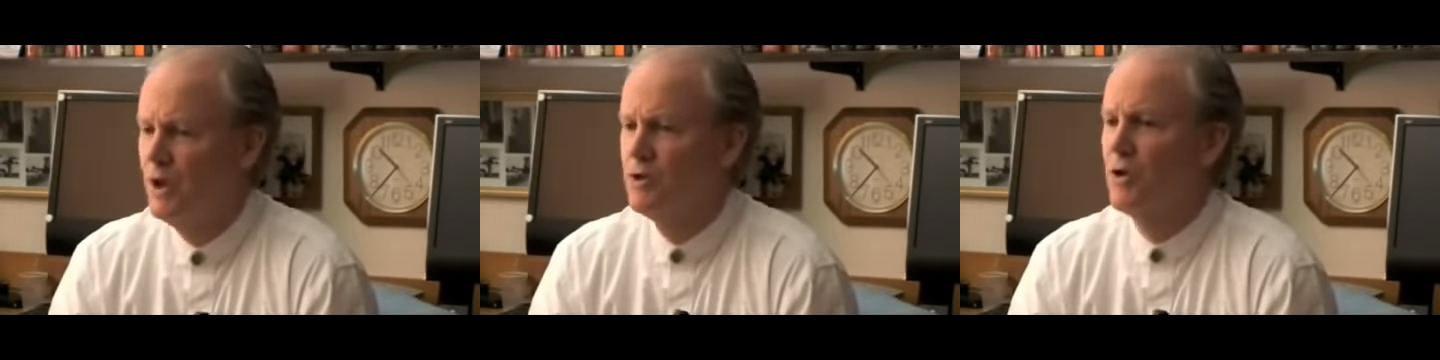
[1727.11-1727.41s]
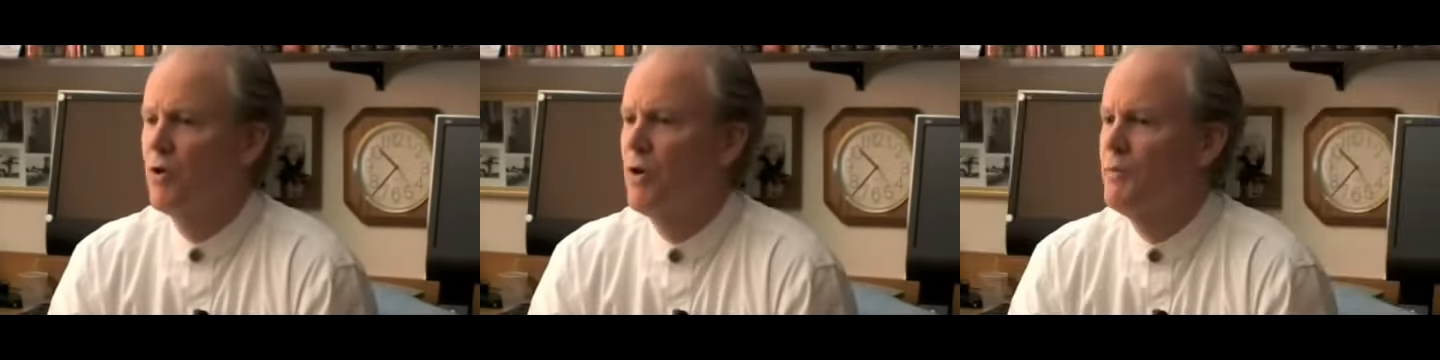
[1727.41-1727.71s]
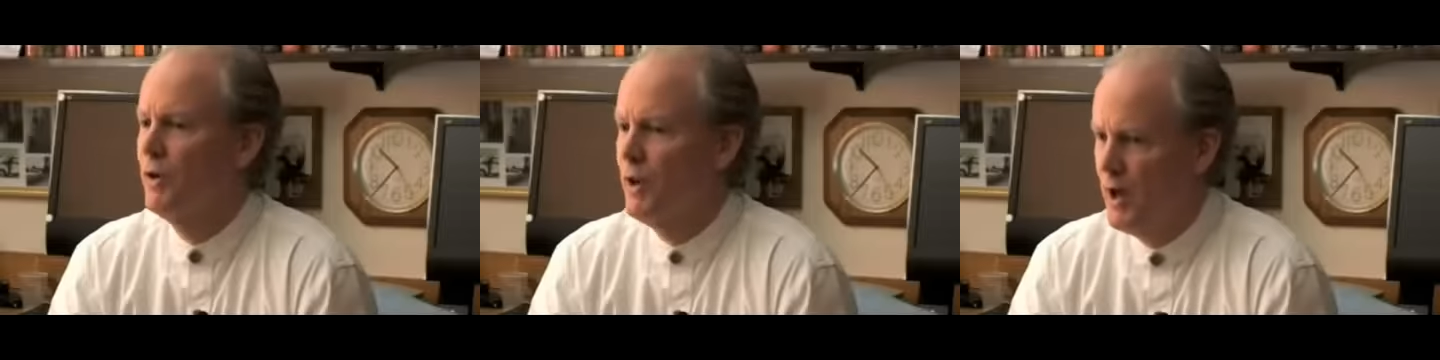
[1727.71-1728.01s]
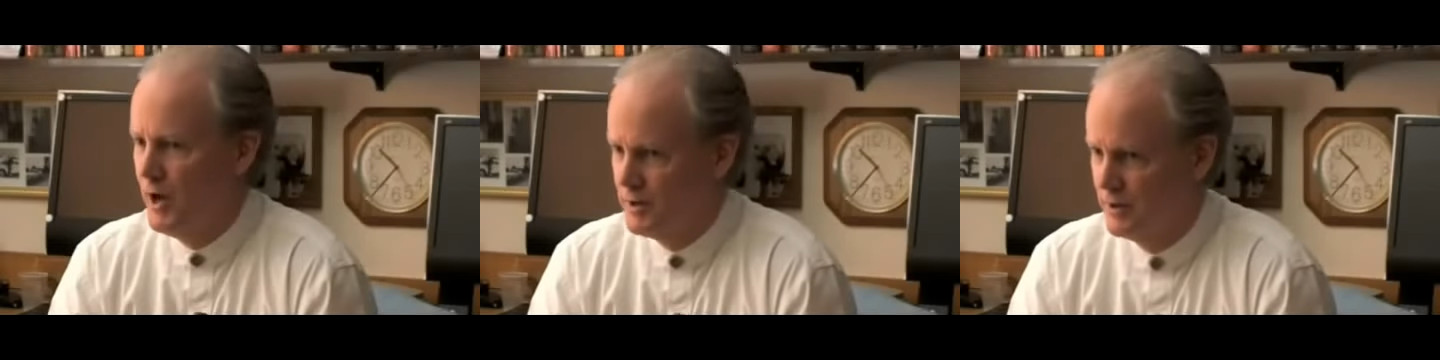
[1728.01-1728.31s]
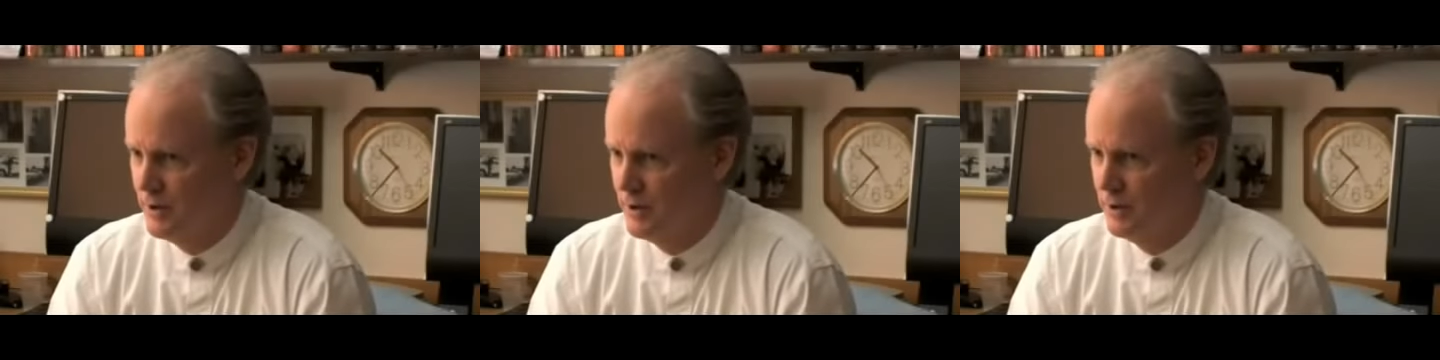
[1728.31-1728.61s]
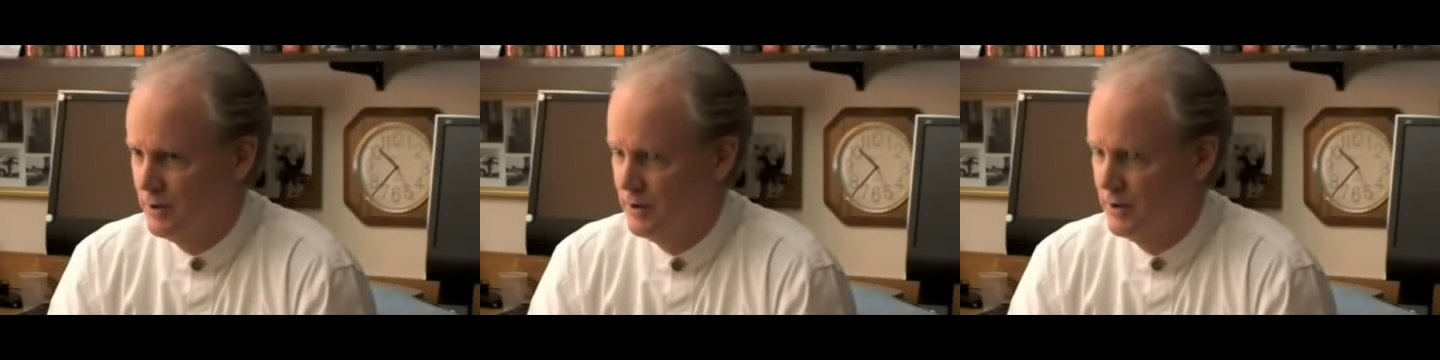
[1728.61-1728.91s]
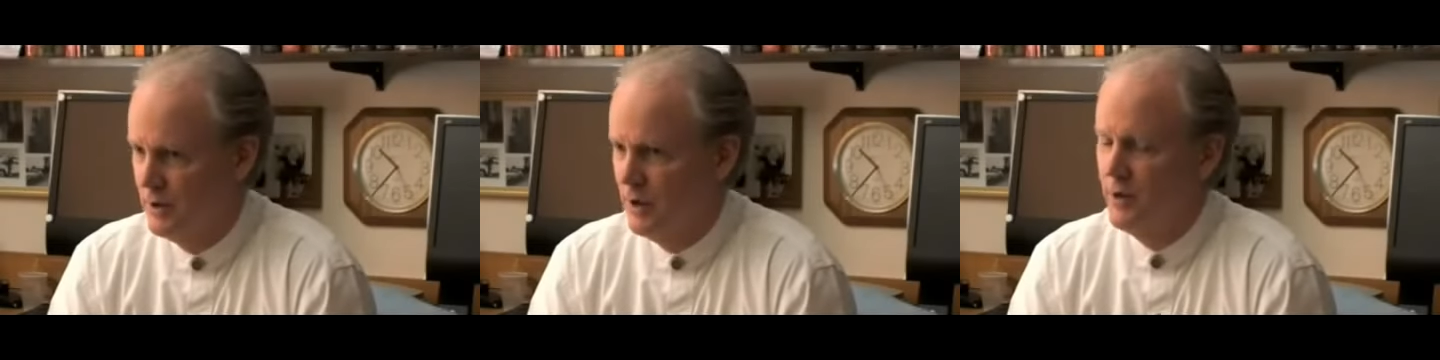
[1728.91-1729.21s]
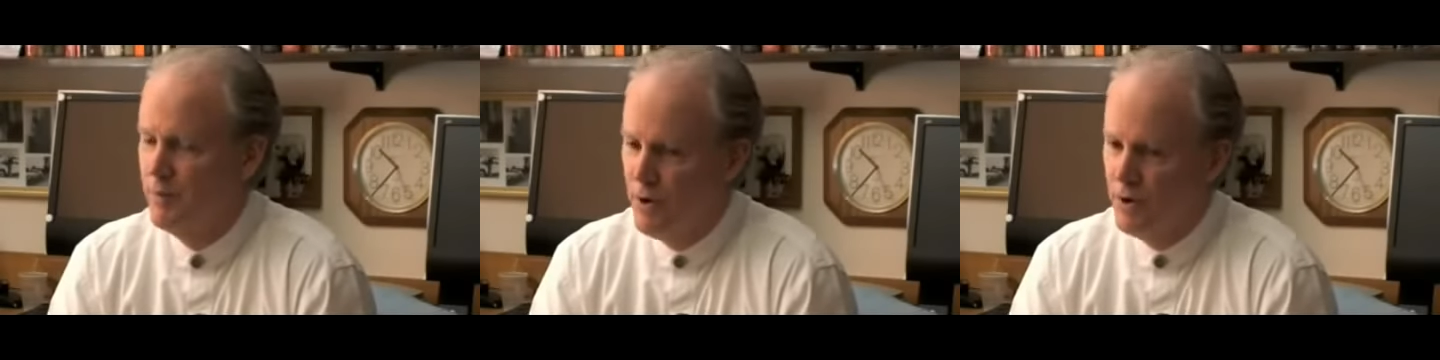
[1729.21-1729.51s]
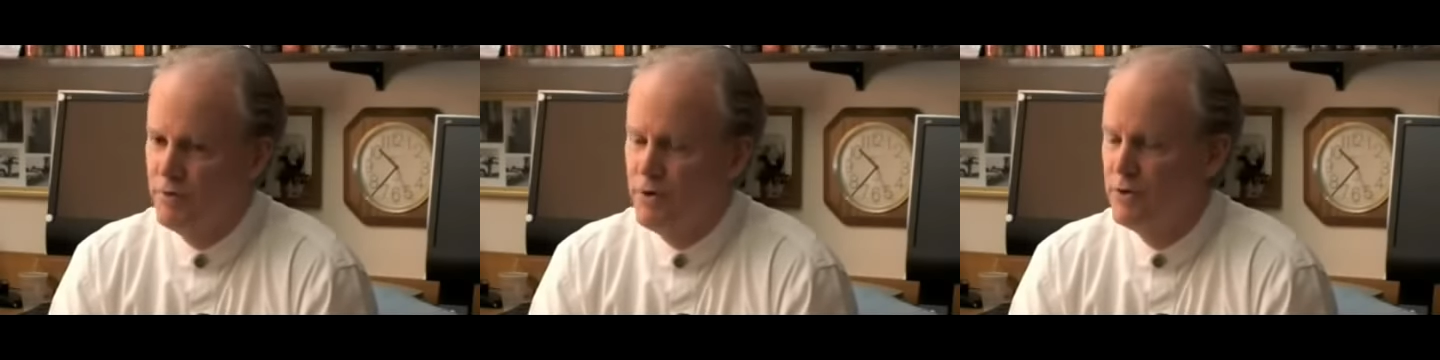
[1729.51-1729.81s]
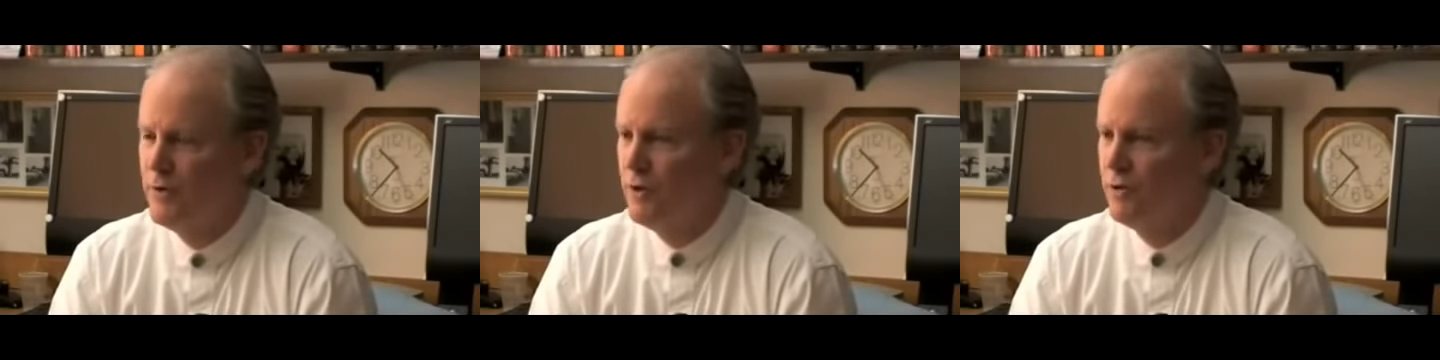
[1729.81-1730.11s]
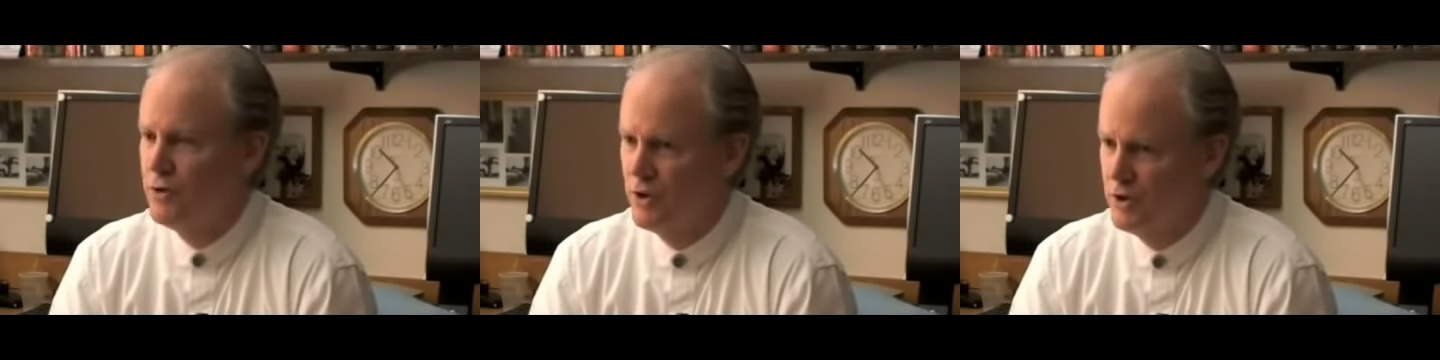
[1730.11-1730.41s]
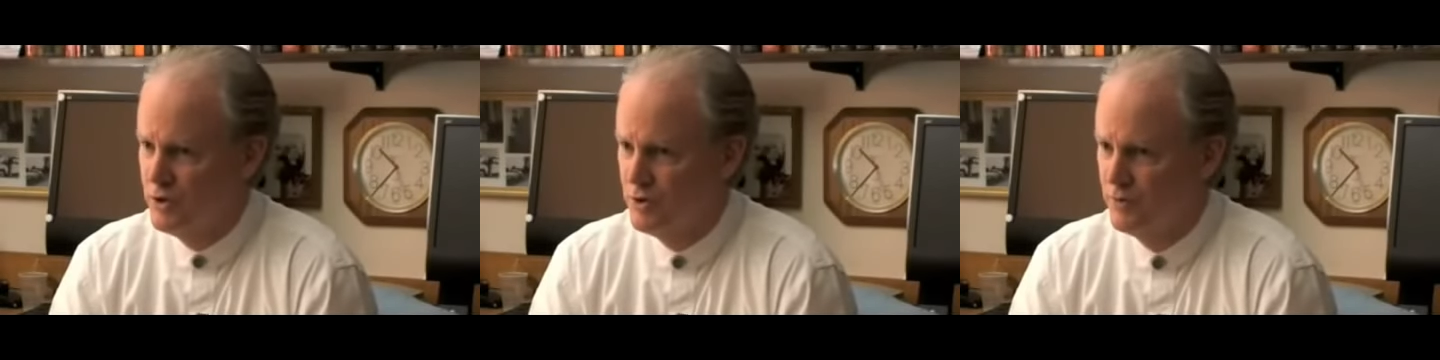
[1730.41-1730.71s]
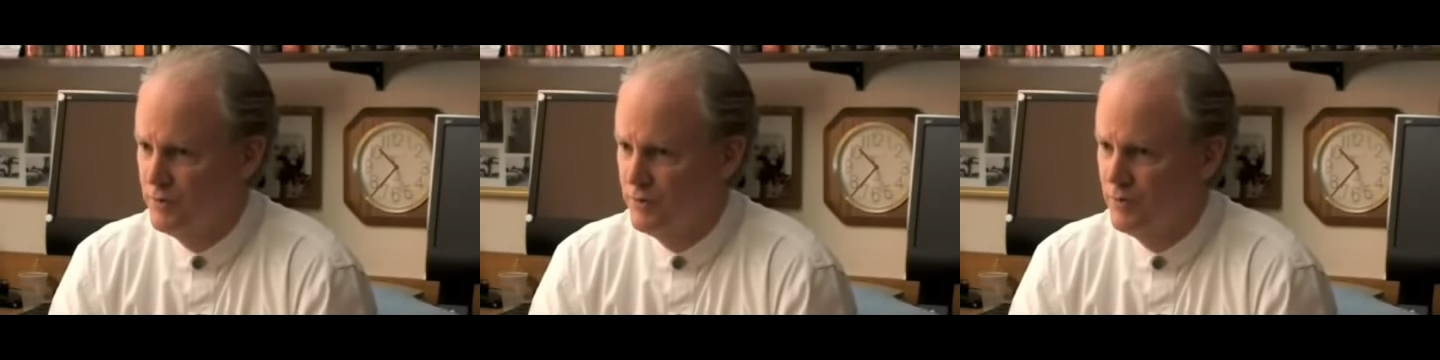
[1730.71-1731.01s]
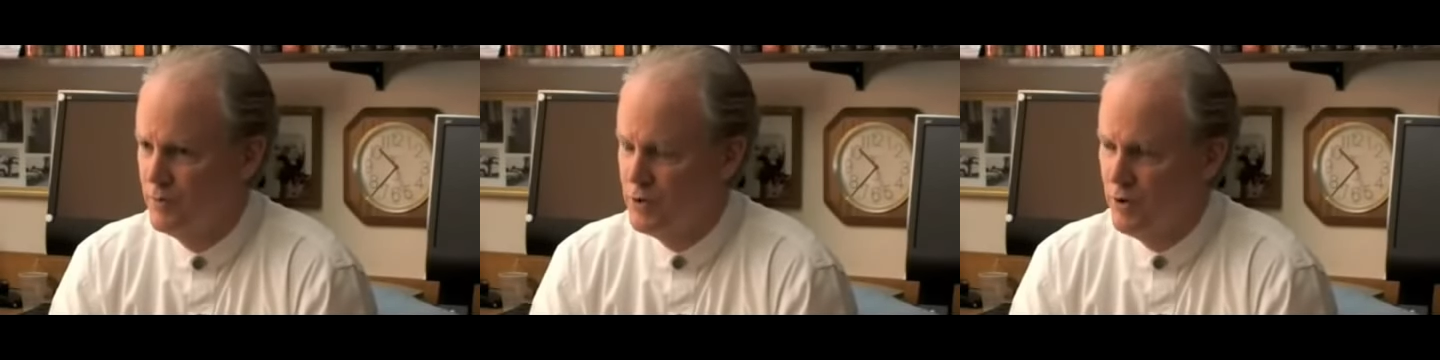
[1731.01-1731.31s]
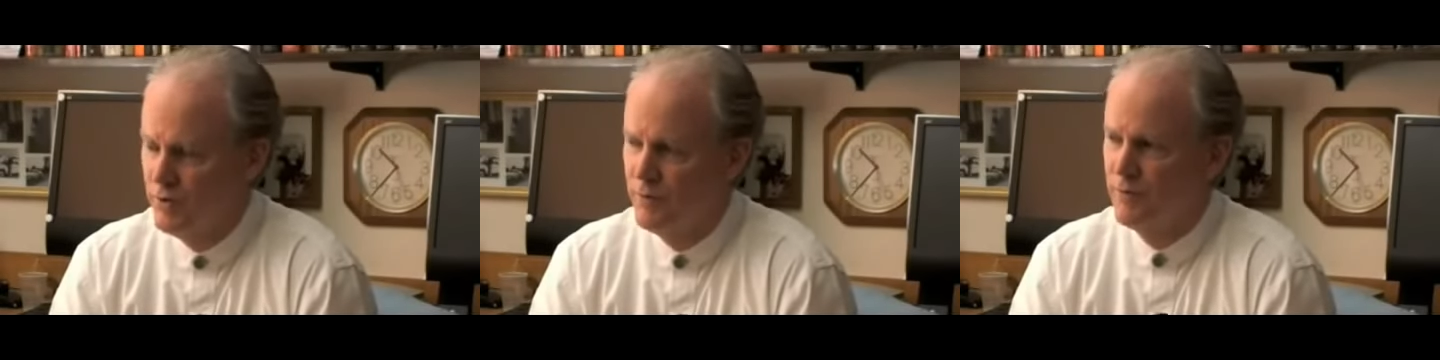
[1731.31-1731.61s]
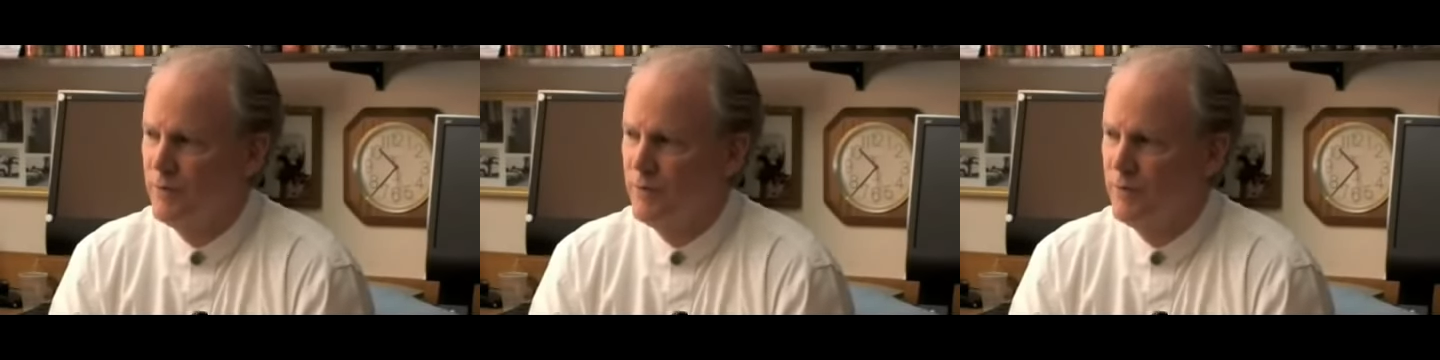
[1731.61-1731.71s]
It's a criminal act on the part of these federal judges. So,